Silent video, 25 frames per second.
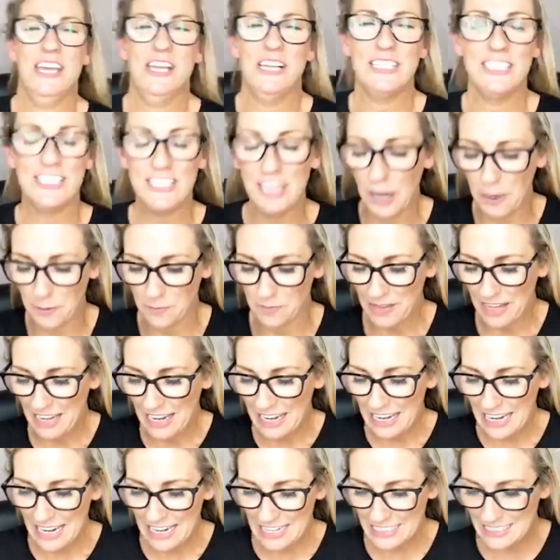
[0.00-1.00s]
So,
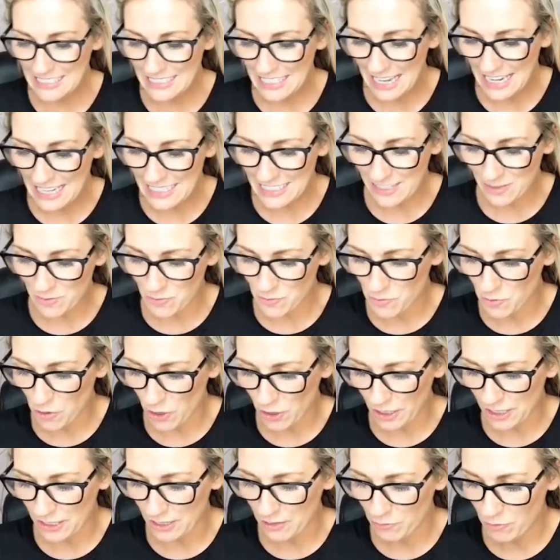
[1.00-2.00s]
let's get
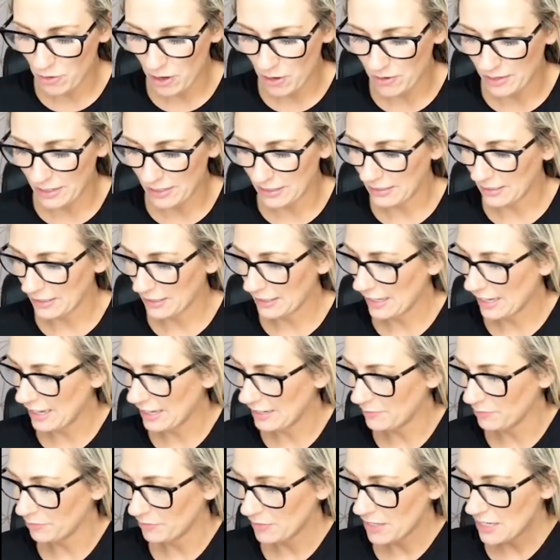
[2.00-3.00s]
rocking and rolling,
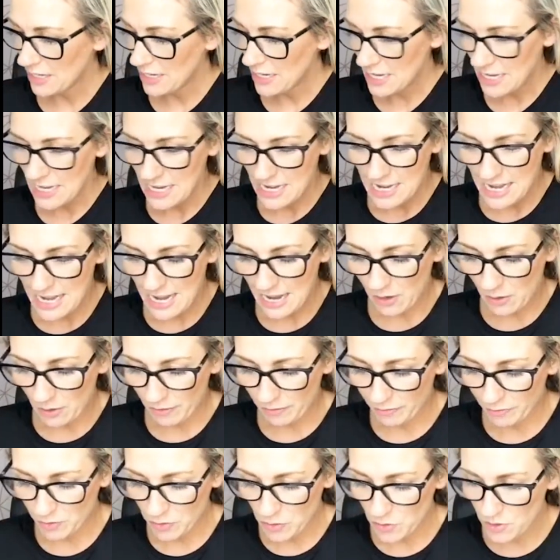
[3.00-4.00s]
okay? Now, a
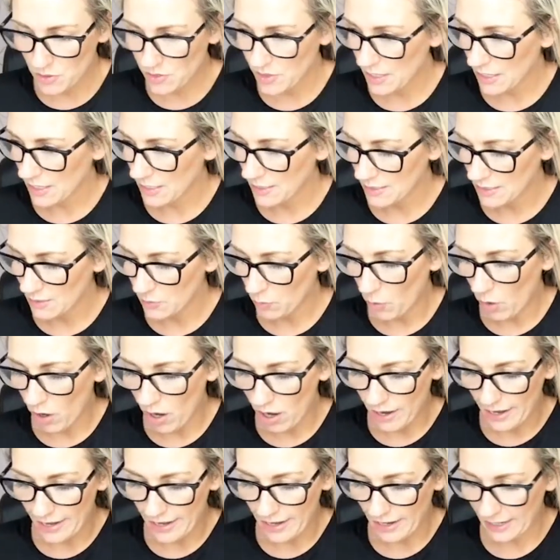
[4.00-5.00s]
few things what
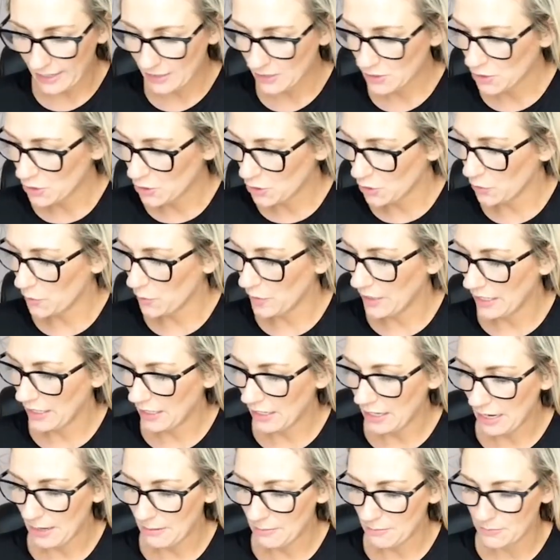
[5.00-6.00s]
I like to do when it
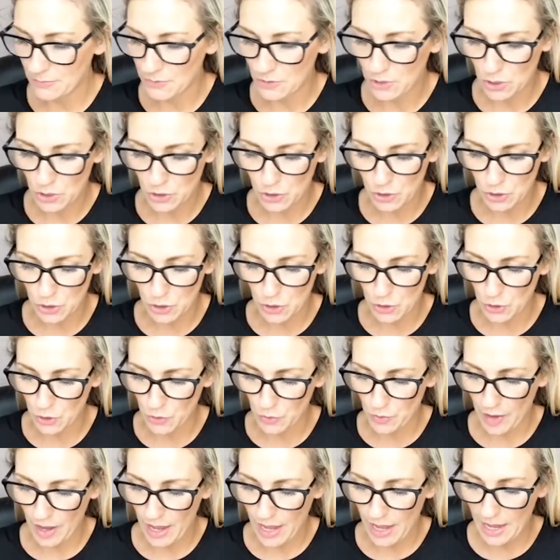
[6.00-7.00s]
comes
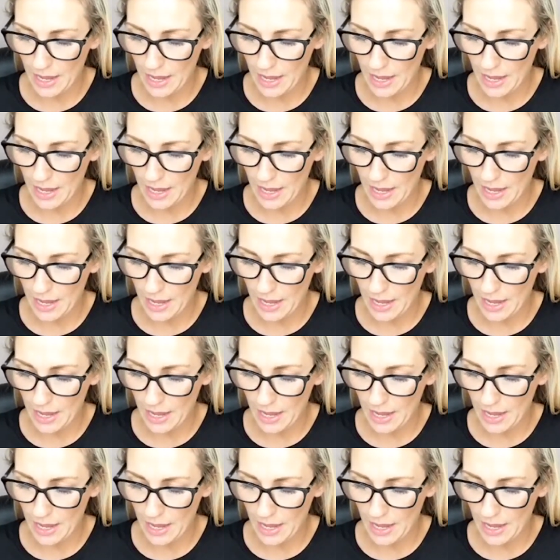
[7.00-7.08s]
to